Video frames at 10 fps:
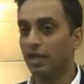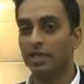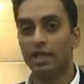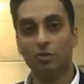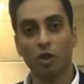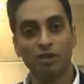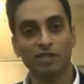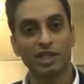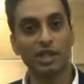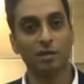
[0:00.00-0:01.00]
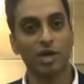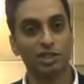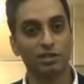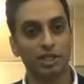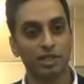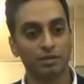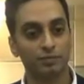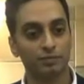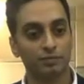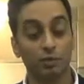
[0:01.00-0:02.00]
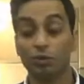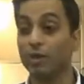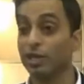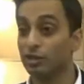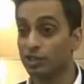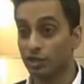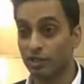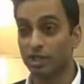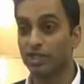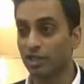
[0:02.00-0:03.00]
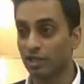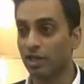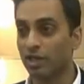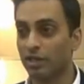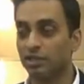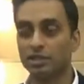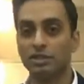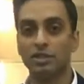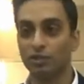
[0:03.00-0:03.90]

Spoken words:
and then all of a sudden I'm ushered in with my co-star Anisha Nagarajan,